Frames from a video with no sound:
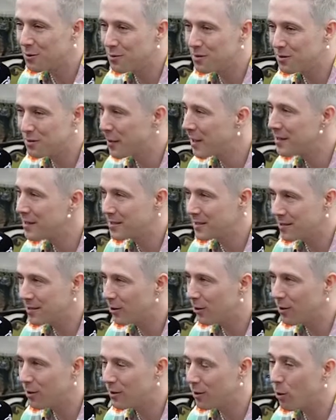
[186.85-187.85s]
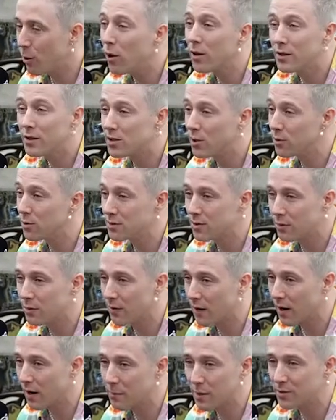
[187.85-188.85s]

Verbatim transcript: show was amazing. All the all the shows so far.